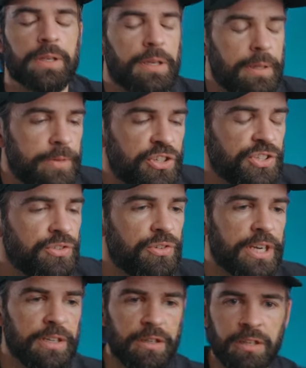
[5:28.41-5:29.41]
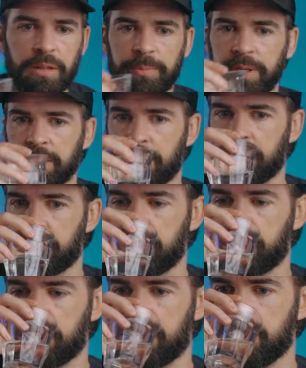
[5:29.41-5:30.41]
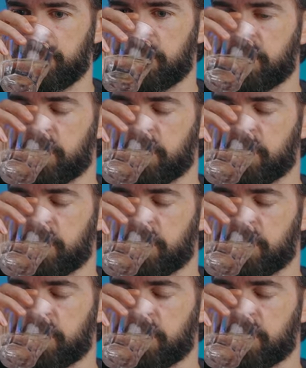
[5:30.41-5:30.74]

Let me just drink a little bit, that will help.